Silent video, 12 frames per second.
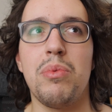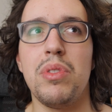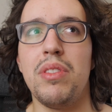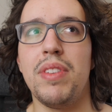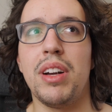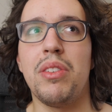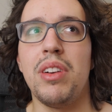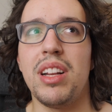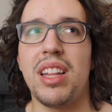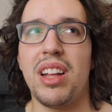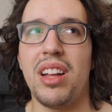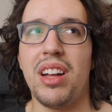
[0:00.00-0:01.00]
would even call
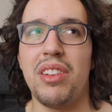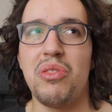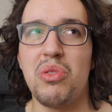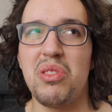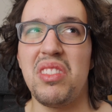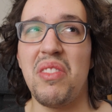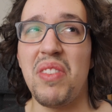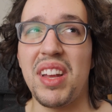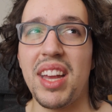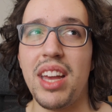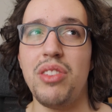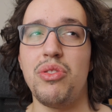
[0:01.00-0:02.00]
it a
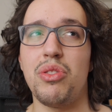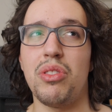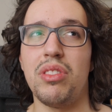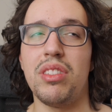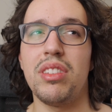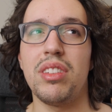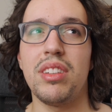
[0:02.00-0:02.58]
justification,